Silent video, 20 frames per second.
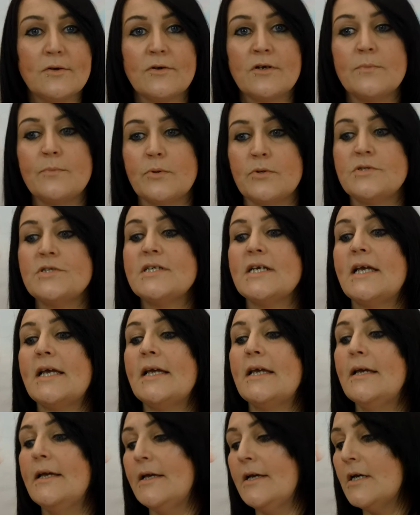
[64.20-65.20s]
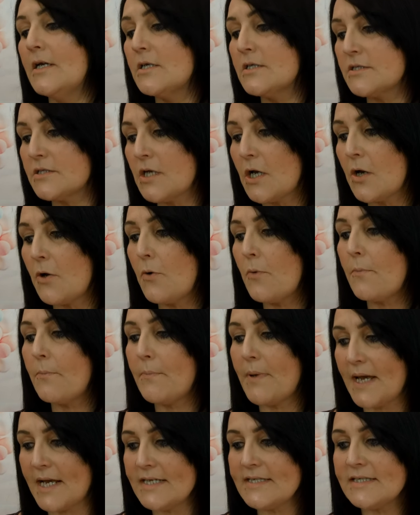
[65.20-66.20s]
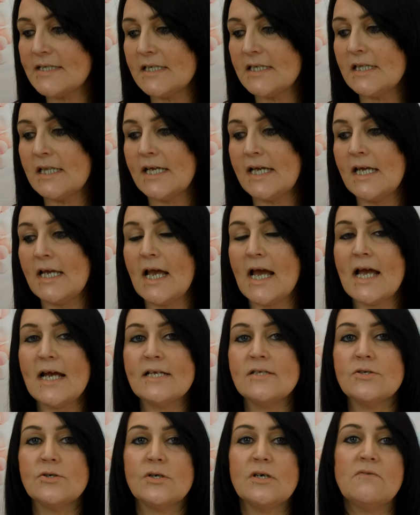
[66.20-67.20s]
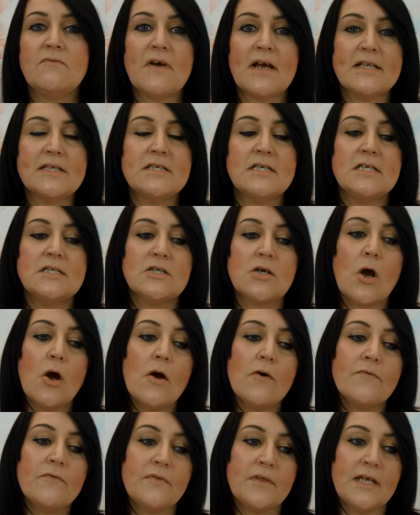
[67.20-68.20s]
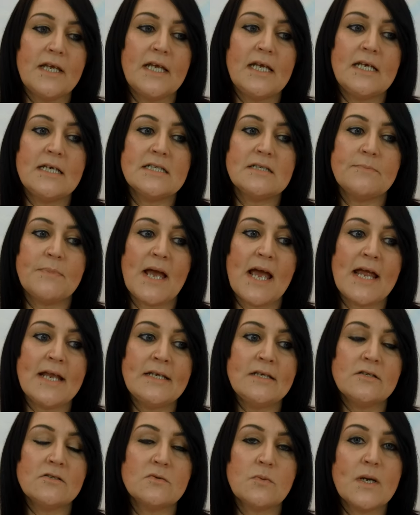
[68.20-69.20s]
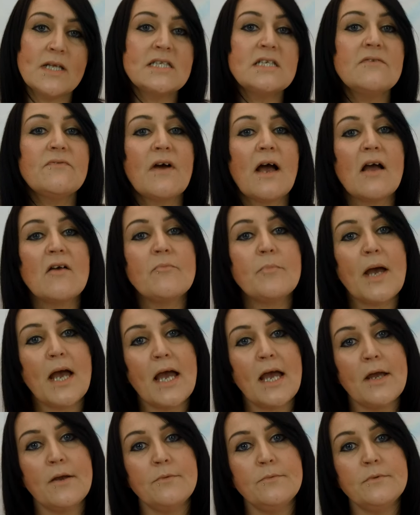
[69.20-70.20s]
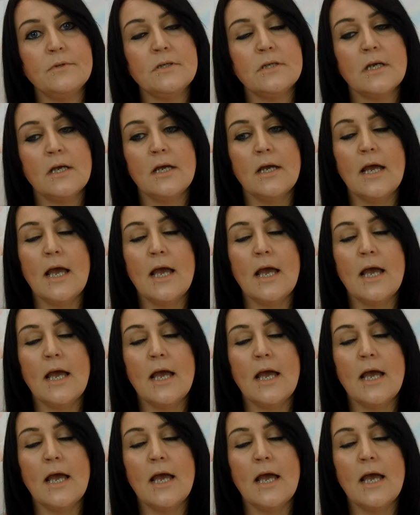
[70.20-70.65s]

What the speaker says: you're on a budget. So basically, I took advantage of the spend £25